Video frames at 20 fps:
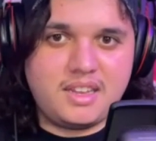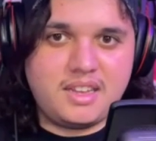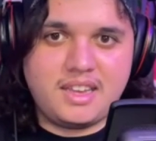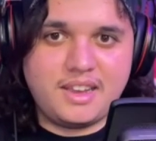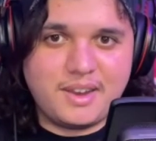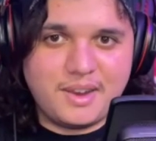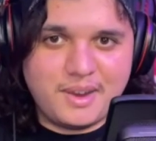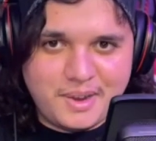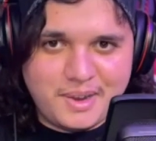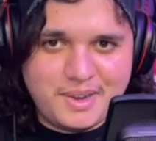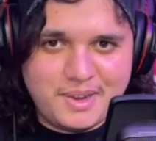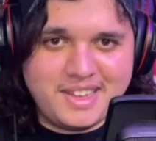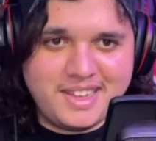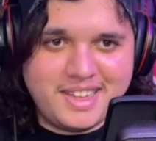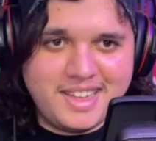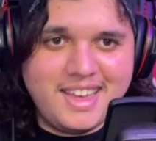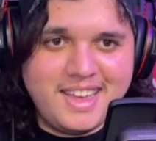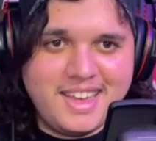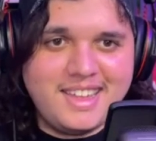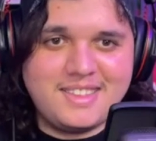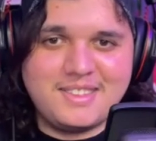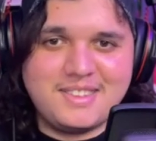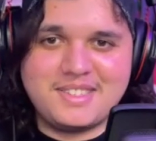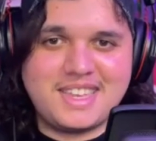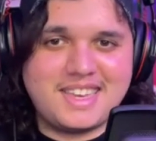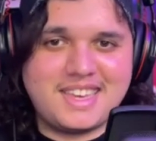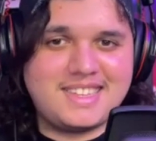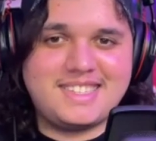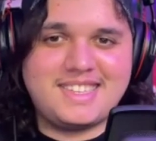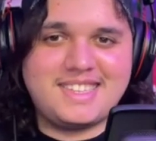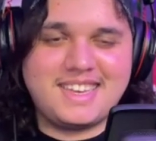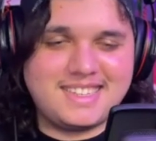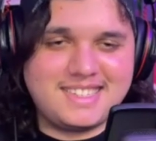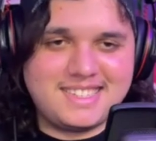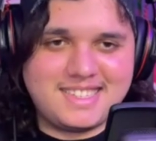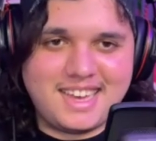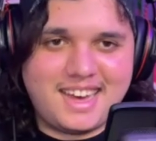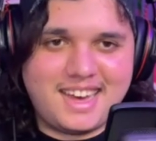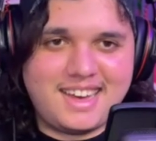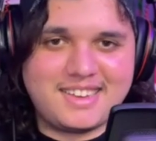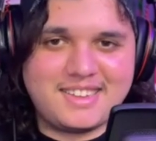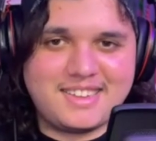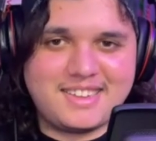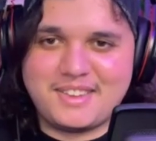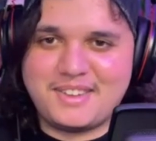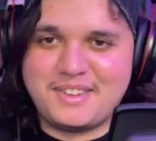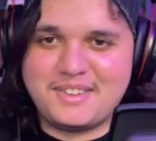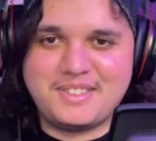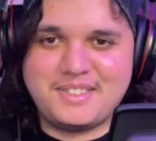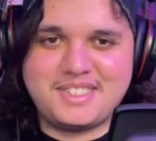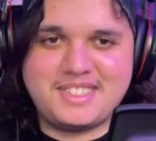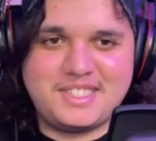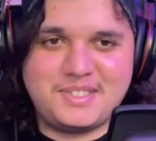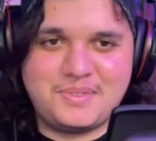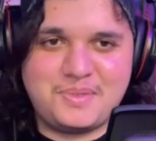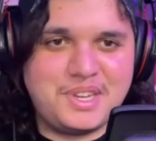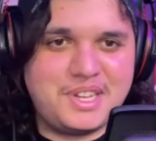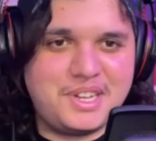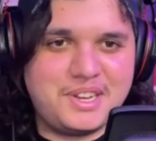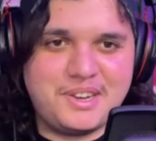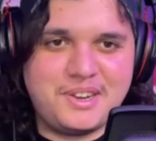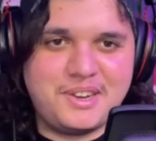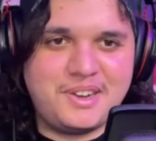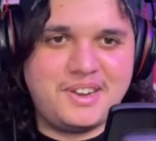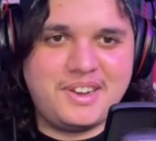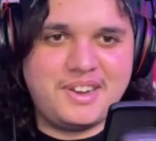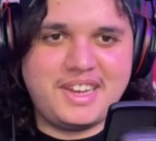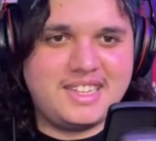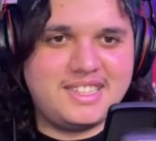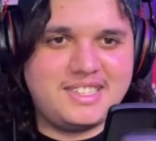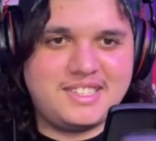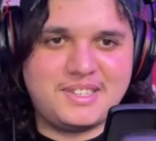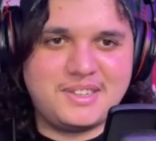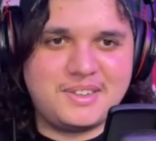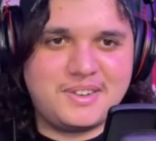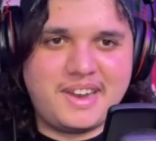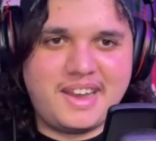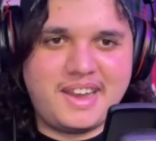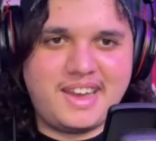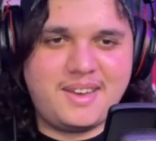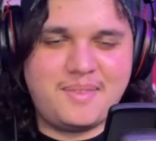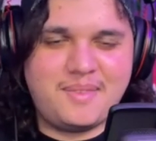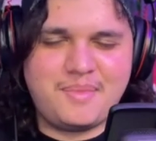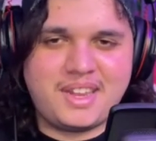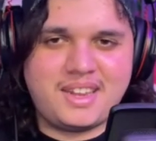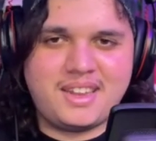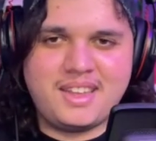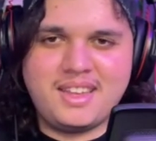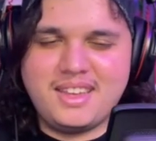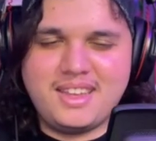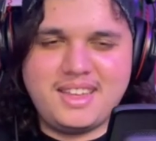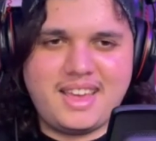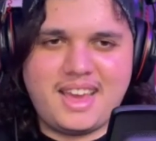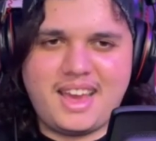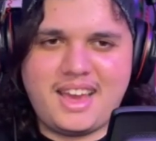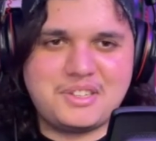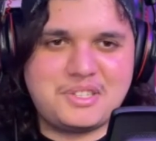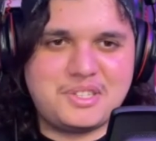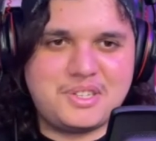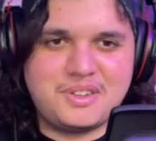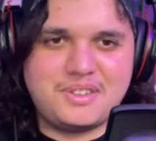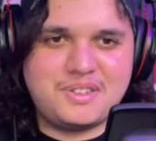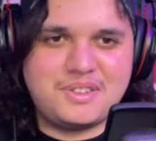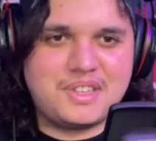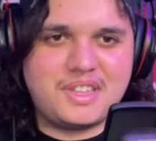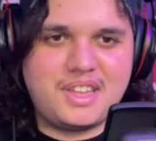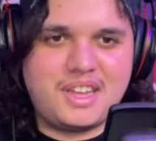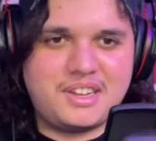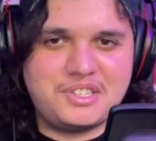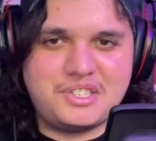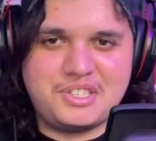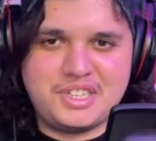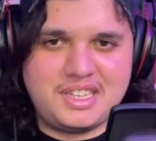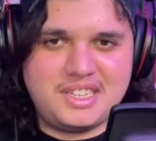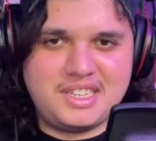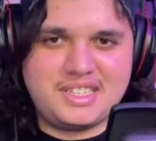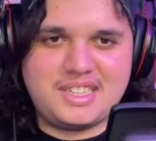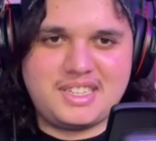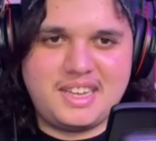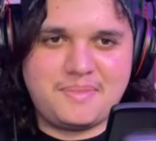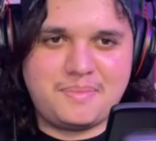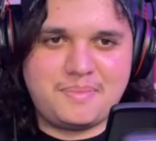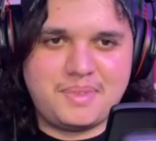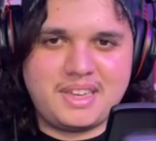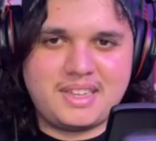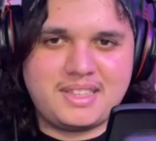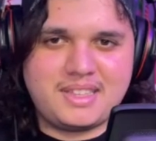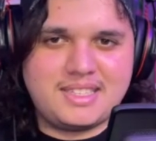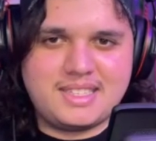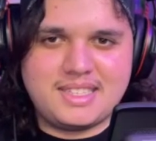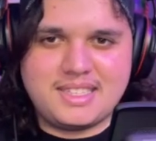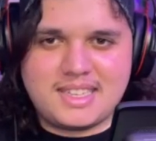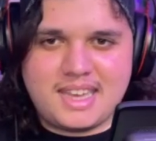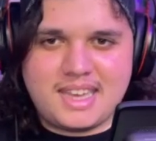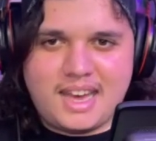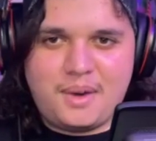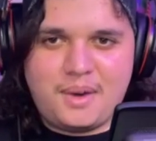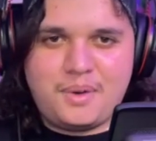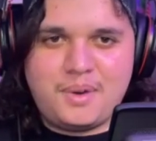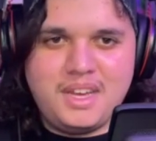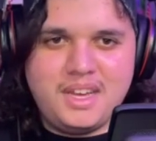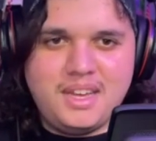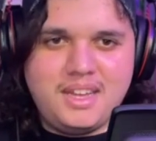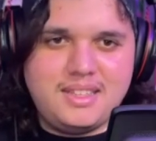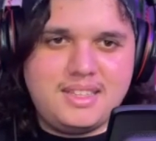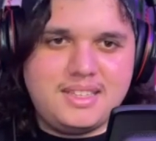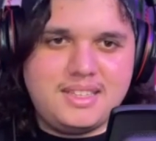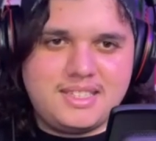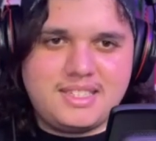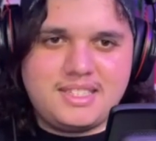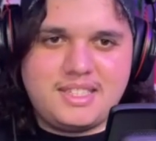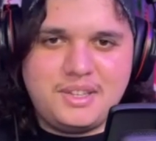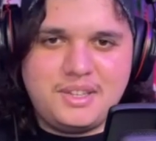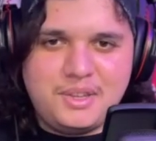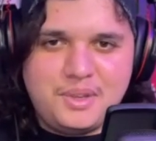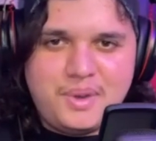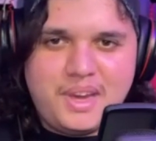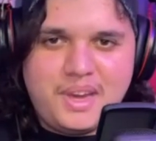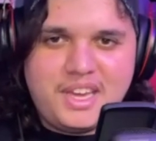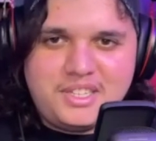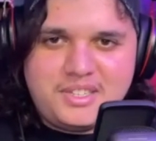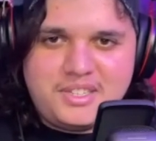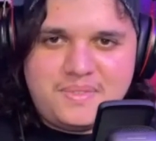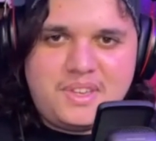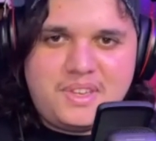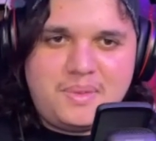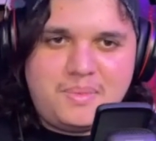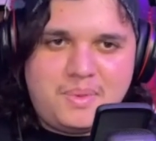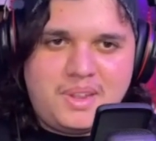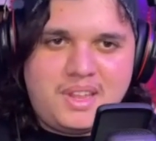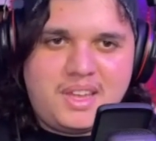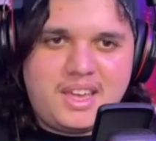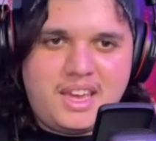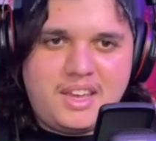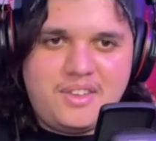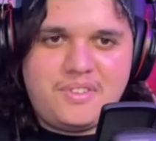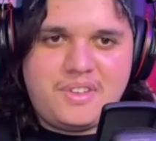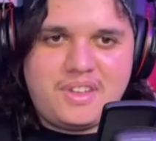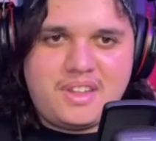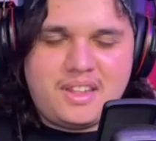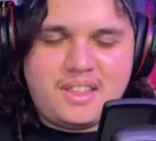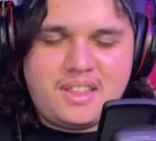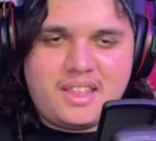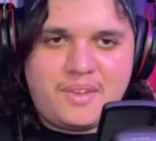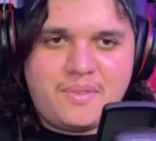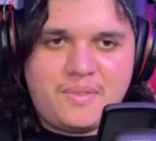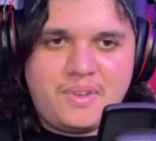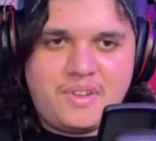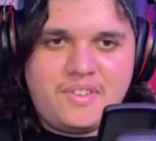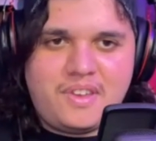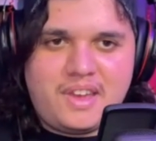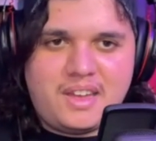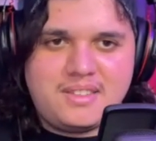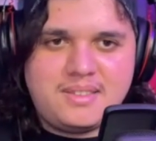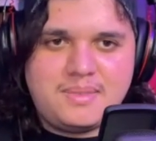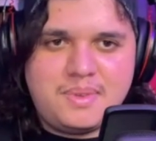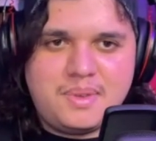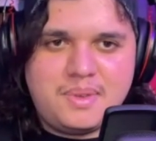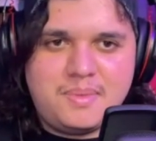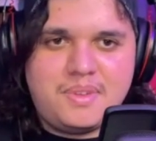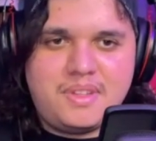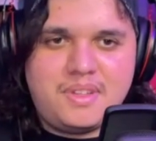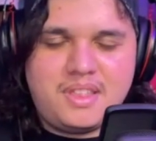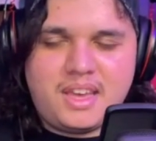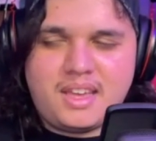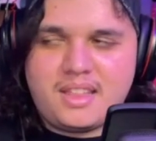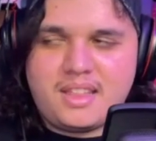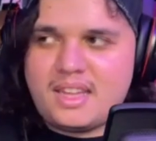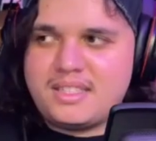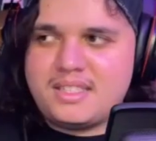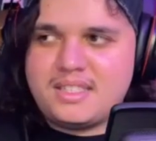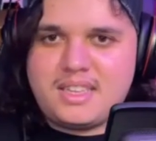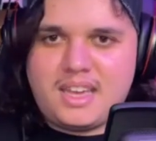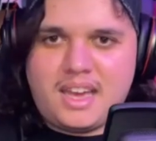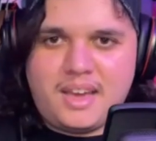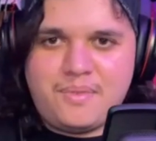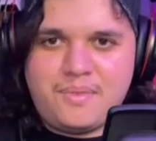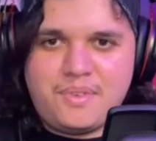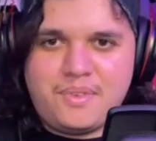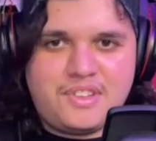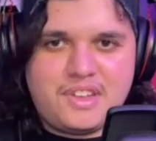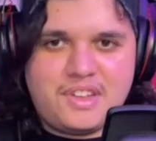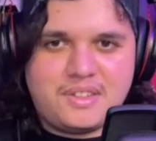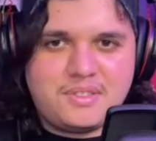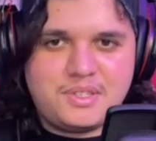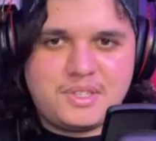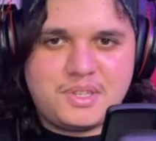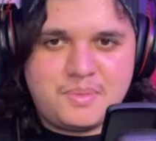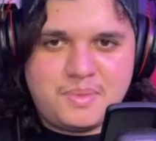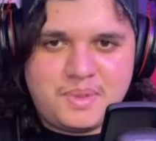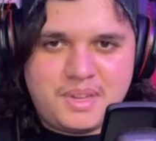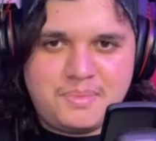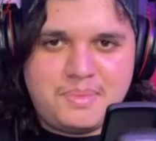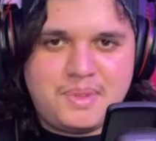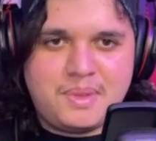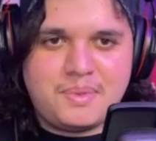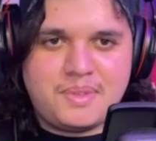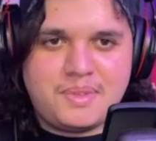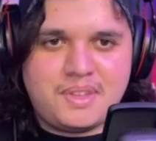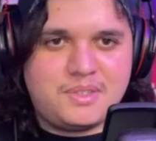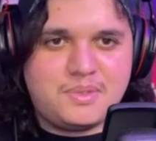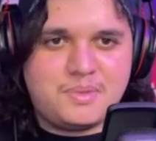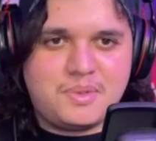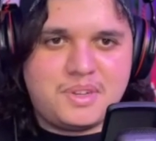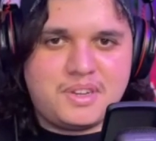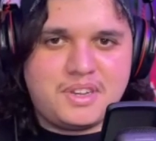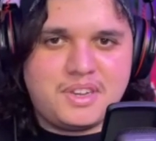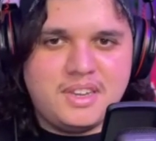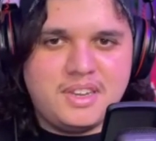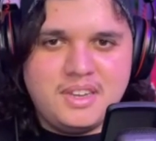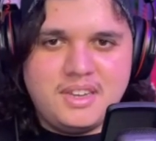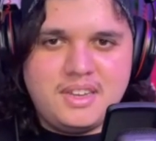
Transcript: here there's yeah. like TikTok, there's Twitter, Instagram, and yeah, sure, there's a lot of shitty stuff, but like this is how this is the new age of communication and like reaching yeah. out to people. Like that's I've reached out to so many people on Twitter